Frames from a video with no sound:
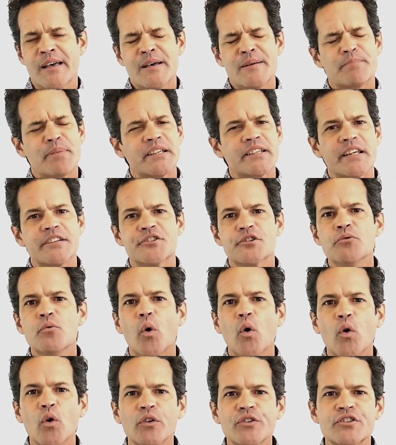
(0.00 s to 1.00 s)
But did you
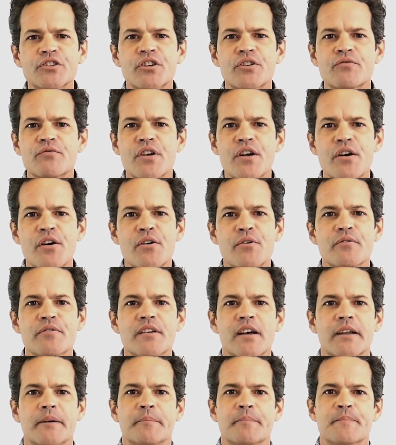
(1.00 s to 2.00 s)
also know
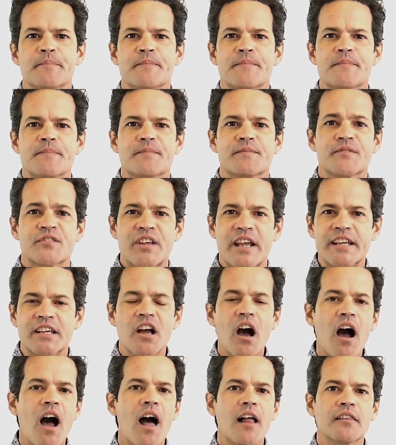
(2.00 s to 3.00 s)
that
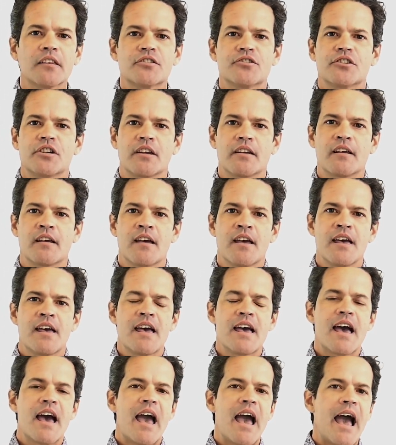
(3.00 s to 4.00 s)
psychology,
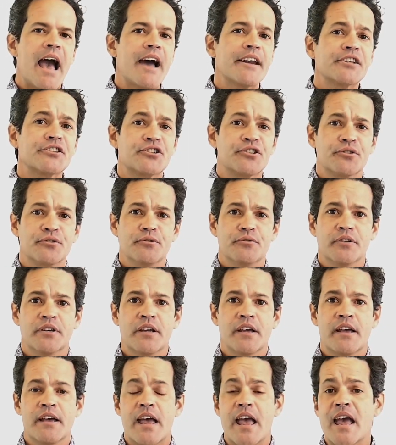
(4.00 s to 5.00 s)
attitude,
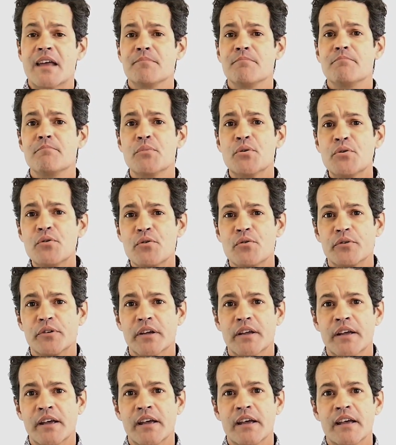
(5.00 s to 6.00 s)
and mood
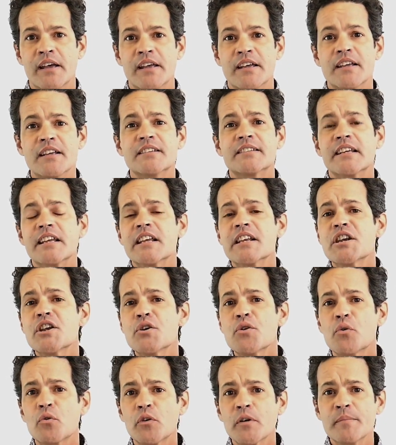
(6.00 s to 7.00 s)
is
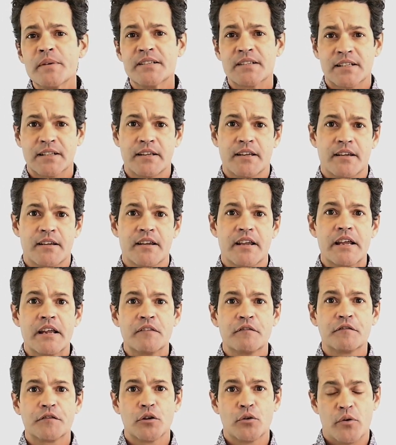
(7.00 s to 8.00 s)
enormously
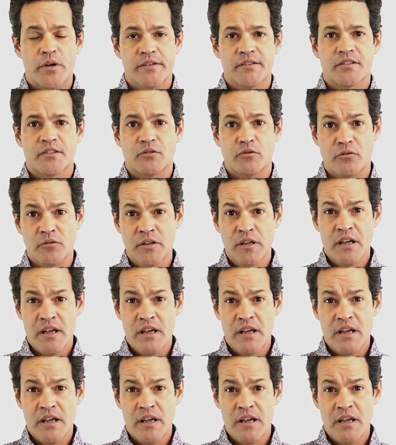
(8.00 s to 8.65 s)
influential